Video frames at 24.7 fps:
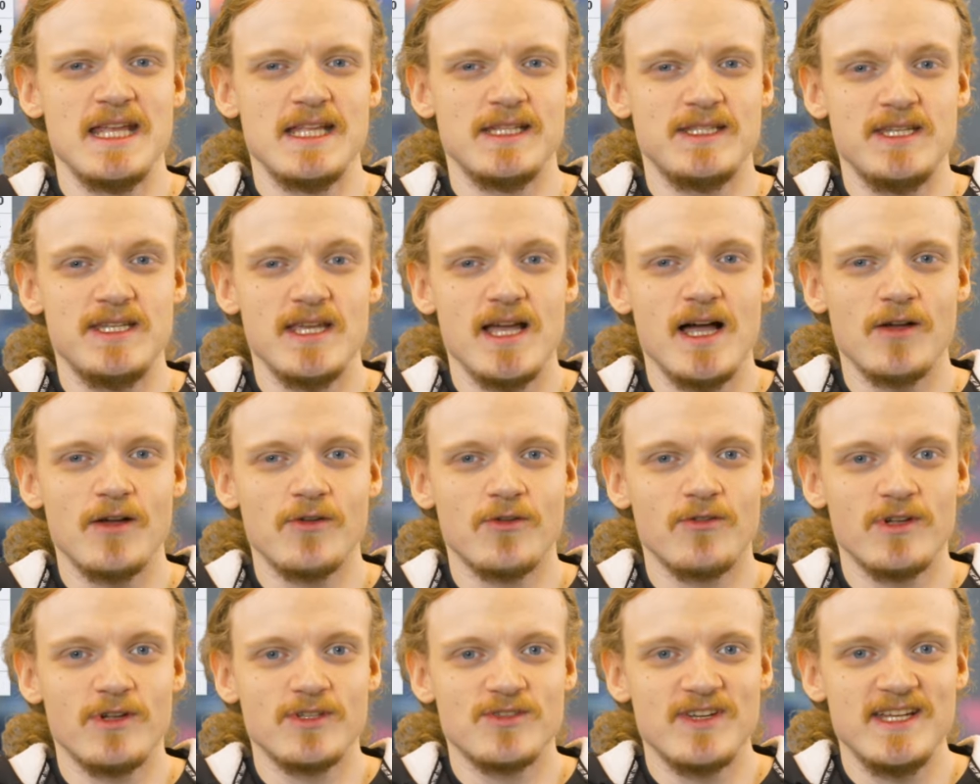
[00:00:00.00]

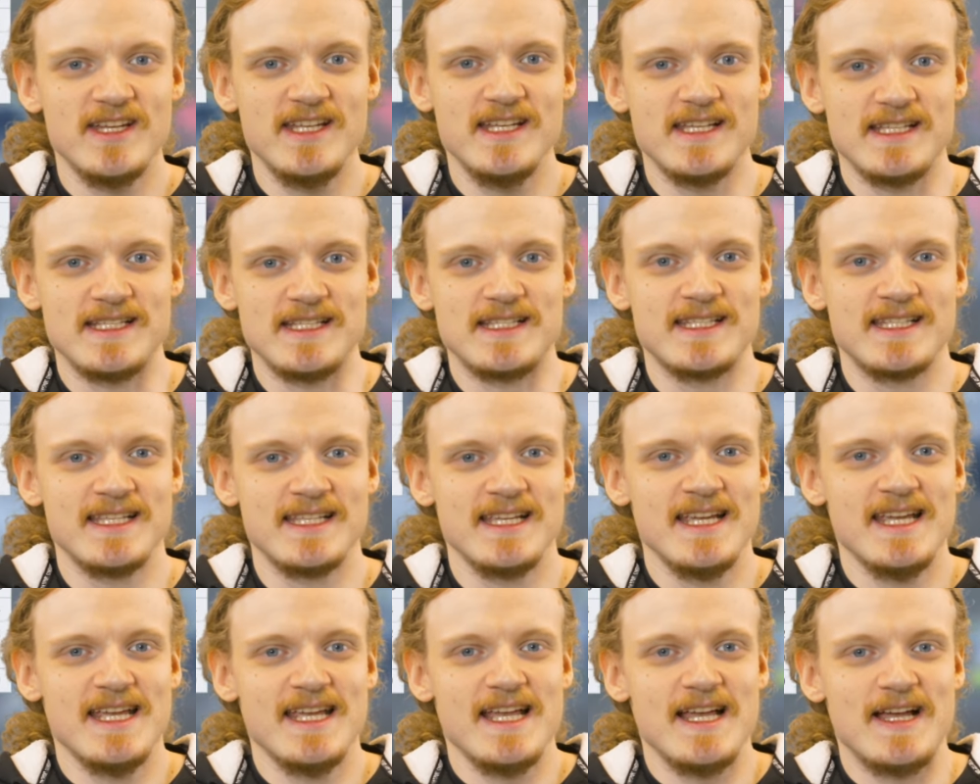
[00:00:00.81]
Thiago Rodriguez,
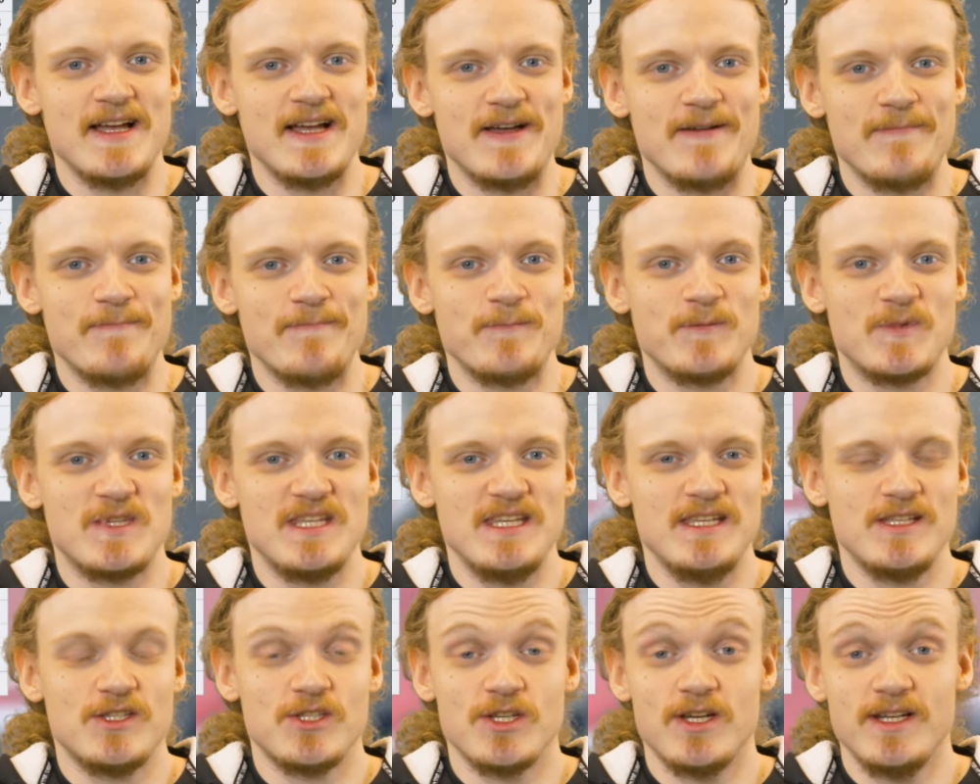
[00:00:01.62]

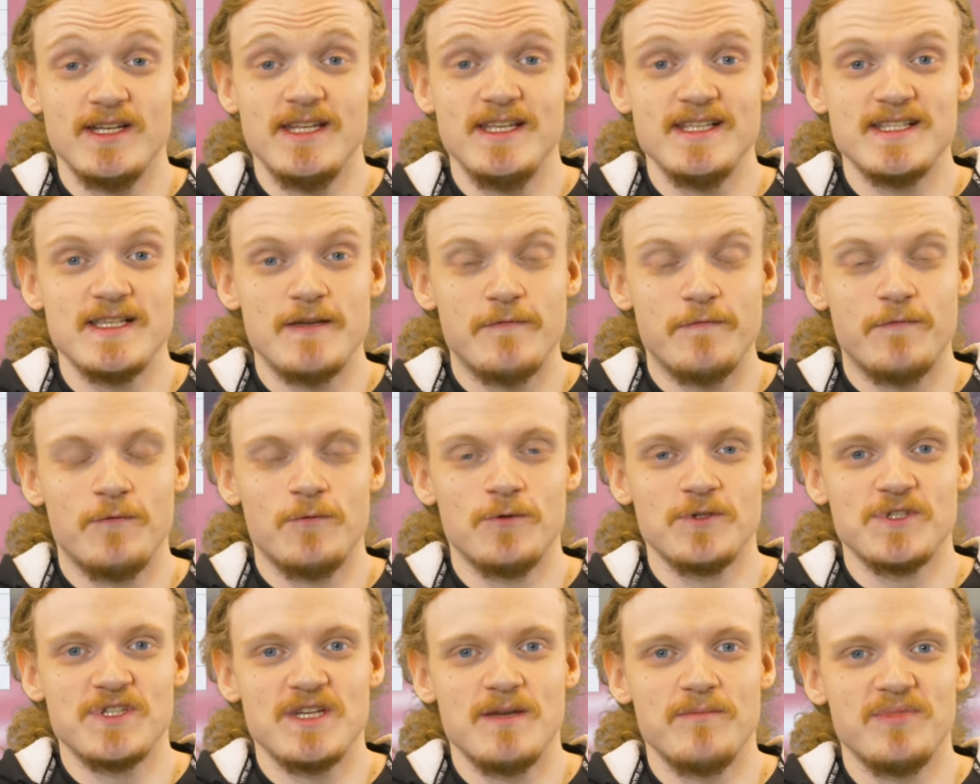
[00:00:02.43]
the Chinese
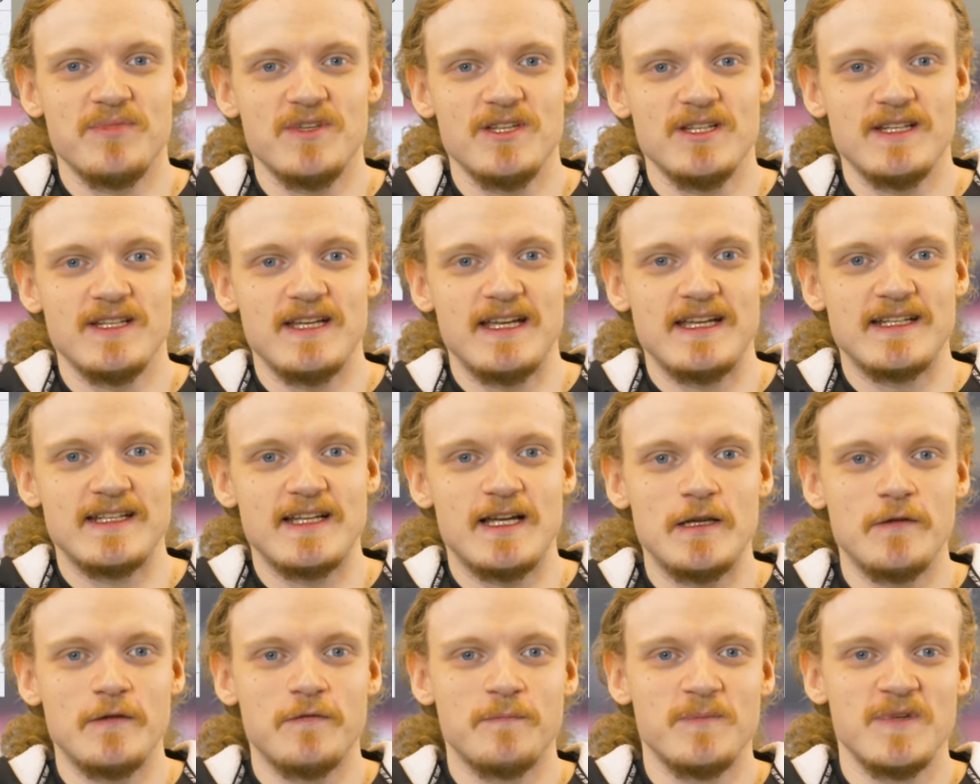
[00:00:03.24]
F4 champion, and
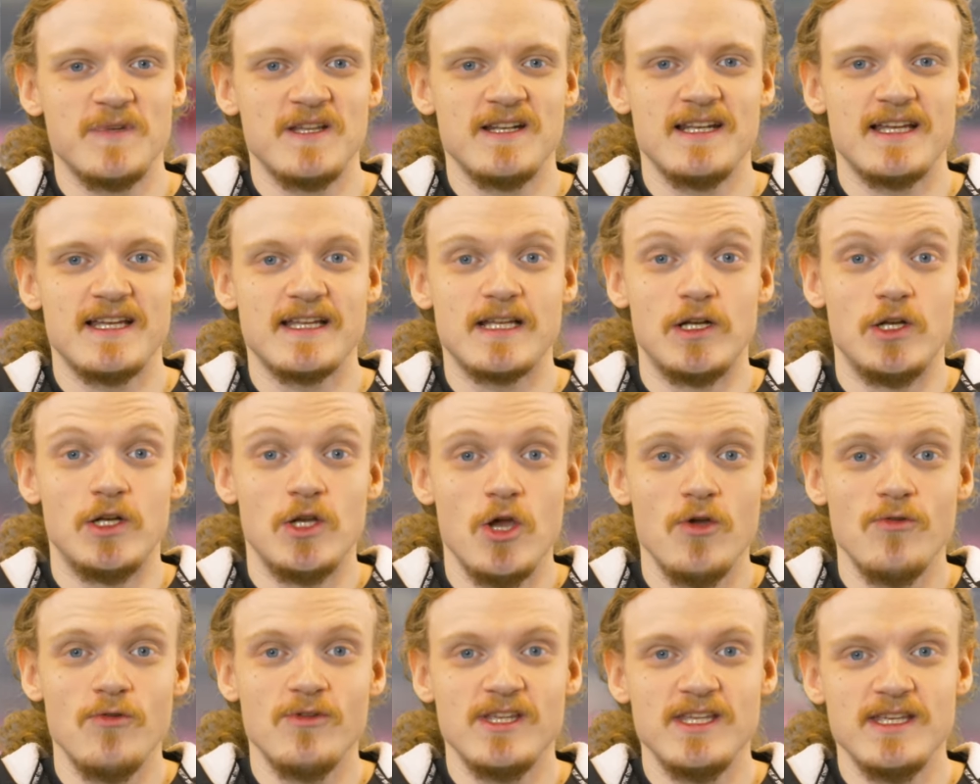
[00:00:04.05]
I've been like
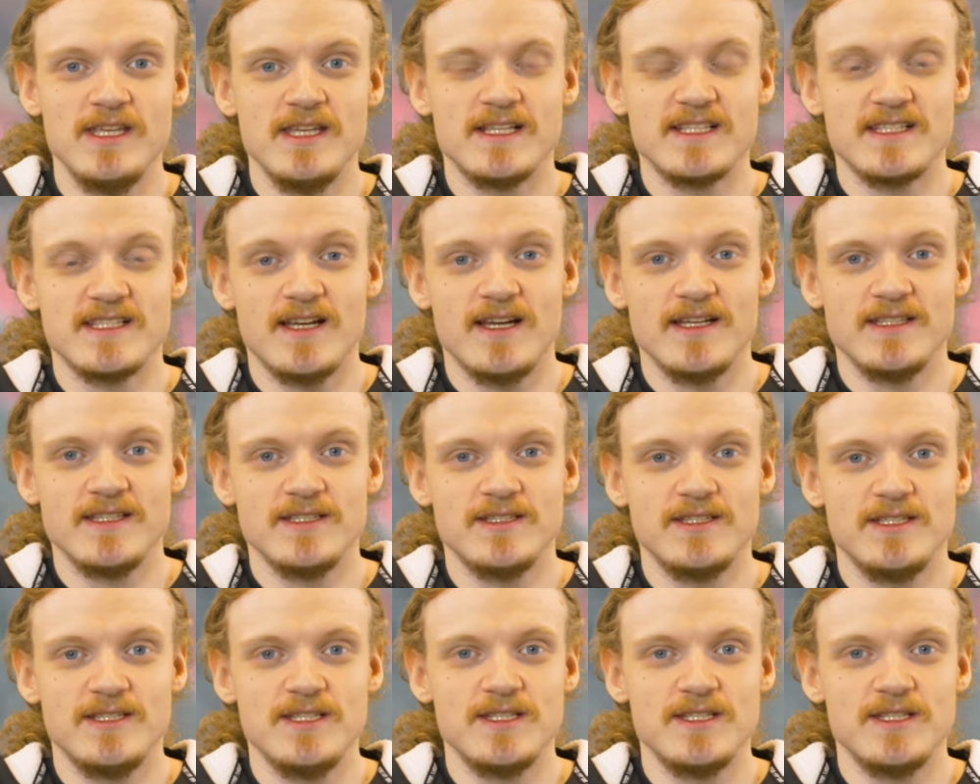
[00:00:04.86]
low-key excited.